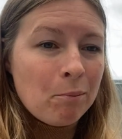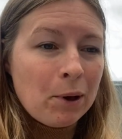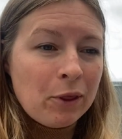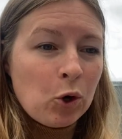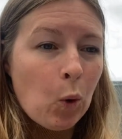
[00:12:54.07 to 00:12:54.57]

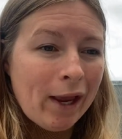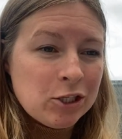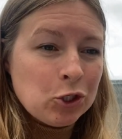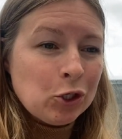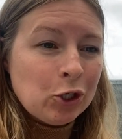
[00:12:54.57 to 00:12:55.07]
but the
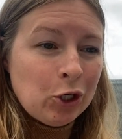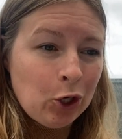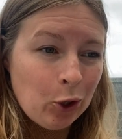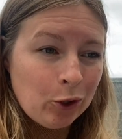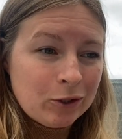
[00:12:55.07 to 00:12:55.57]
question
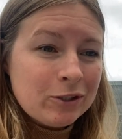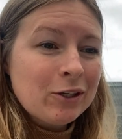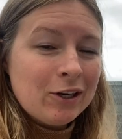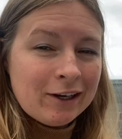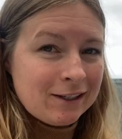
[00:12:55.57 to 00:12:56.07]
looks
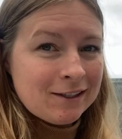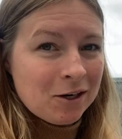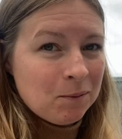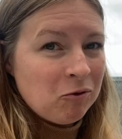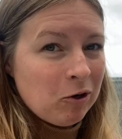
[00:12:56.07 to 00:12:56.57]
like it's going
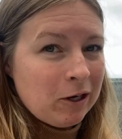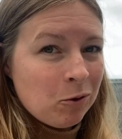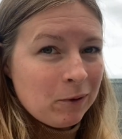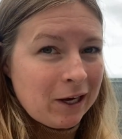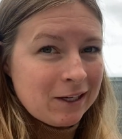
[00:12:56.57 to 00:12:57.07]
to be really
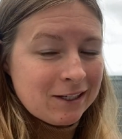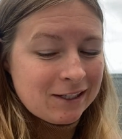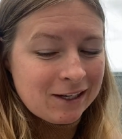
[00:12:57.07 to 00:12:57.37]
complicated.